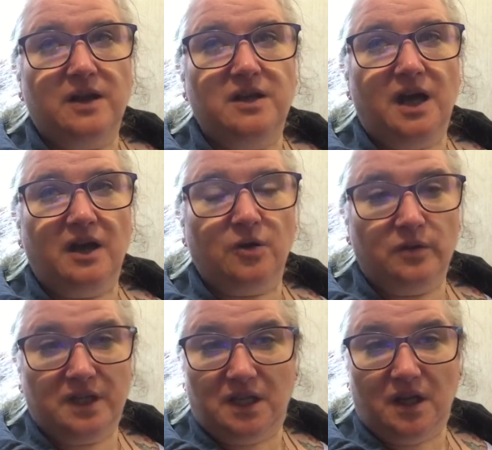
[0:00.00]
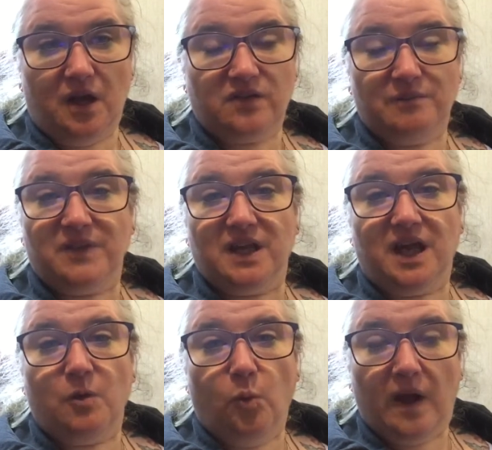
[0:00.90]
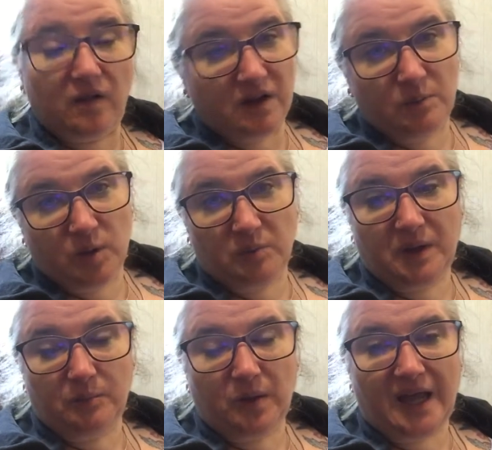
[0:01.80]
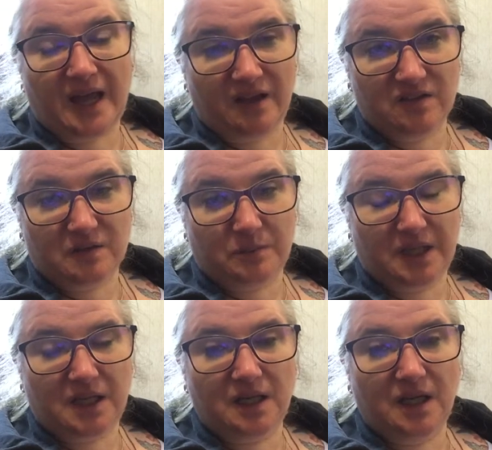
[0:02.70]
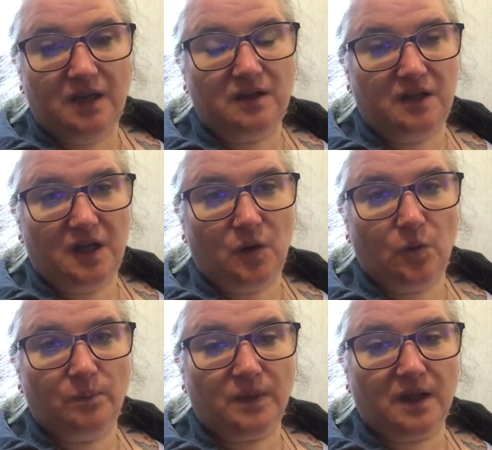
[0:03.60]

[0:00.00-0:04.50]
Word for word: not only something I welcome when people ask me, you know,